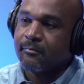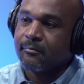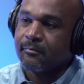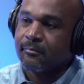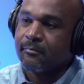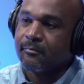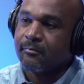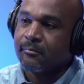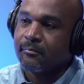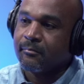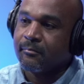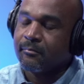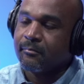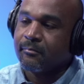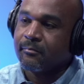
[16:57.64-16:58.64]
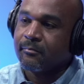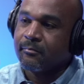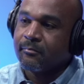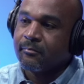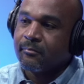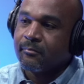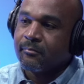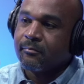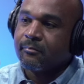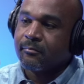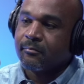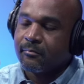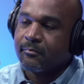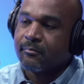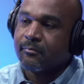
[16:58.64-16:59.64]

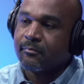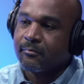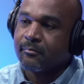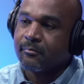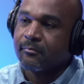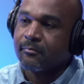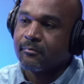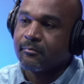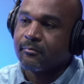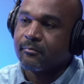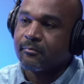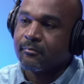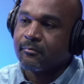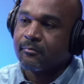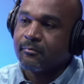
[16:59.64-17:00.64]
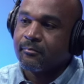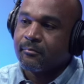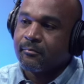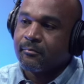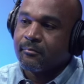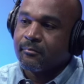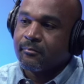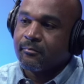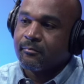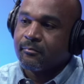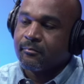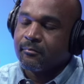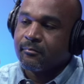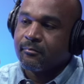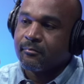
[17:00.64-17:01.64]

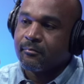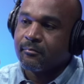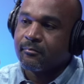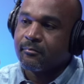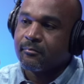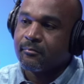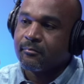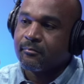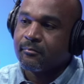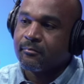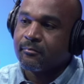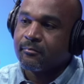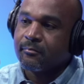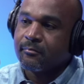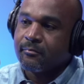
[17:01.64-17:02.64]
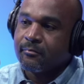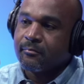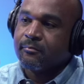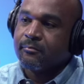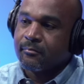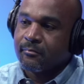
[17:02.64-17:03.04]
No words are spoken by the person on screen.